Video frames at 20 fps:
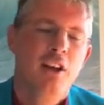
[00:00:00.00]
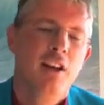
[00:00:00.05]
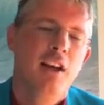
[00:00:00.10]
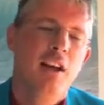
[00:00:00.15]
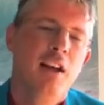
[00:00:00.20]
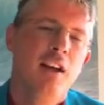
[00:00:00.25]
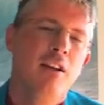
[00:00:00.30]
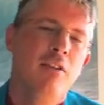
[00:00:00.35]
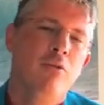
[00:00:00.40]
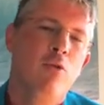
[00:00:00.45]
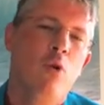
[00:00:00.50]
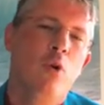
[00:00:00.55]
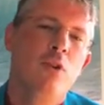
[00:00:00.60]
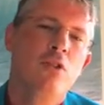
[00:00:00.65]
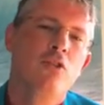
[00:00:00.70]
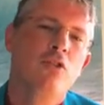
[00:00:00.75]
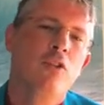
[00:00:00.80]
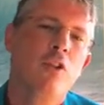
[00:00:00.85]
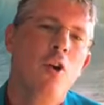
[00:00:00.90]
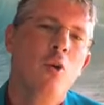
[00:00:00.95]
And of course,
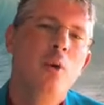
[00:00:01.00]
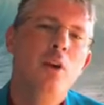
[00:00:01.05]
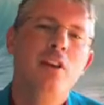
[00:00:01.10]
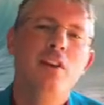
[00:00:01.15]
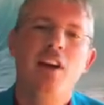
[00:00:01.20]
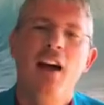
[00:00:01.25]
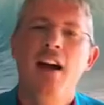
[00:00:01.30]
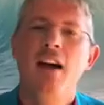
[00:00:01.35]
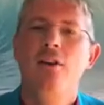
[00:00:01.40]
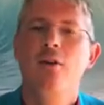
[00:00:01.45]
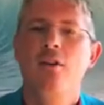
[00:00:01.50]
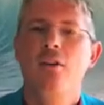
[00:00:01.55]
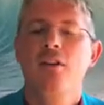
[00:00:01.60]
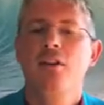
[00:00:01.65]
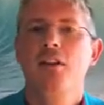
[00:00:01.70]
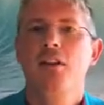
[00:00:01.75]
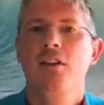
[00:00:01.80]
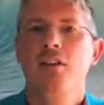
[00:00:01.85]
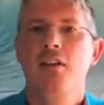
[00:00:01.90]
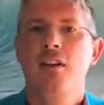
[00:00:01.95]
slowing down.
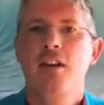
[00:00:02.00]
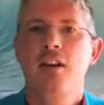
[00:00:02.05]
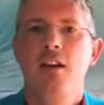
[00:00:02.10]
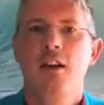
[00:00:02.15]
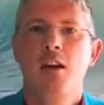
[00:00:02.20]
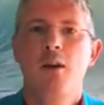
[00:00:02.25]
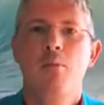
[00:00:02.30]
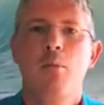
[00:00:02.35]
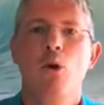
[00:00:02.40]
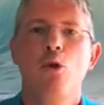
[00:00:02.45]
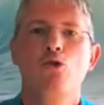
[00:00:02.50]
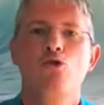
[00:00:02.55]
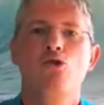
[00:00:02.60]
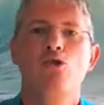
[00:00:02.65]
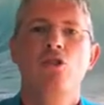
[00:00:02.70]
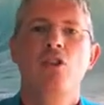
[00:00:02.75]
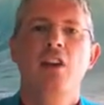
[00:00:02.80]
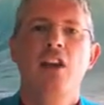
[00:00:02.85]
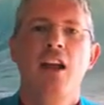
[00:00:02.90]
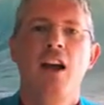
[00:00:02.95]
An
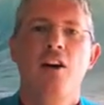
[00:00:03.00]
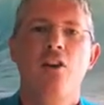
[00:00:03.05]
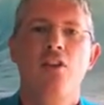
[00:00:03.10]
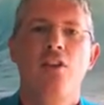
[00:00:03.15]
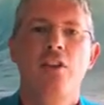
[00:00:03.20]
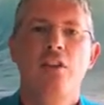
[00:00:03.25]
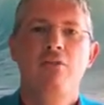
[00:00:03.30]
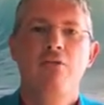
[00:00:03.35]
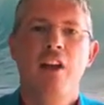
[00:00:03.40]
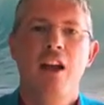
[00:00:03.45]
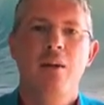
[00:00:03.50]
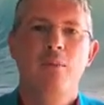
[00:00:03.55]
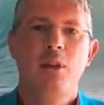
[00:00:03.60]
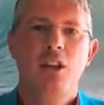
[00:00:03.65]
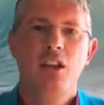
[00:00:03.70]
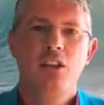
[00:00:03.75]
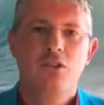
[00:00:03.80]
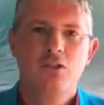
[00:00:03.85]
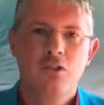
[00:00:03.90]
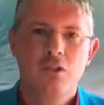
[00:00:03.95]
emotionally healthy
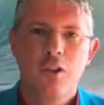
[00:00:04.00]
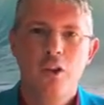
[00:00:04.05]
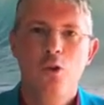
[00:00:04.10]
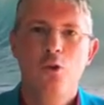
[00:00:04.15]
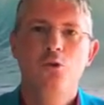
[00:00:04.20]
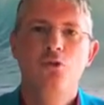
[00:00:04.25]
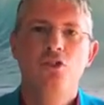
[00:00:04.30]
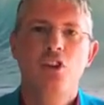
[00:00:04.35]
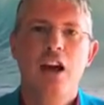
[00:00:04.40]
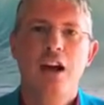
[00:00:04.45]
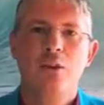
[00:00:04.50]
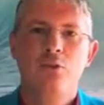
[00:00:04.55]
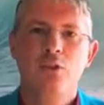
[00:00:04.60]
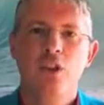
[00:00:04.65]
family slows down,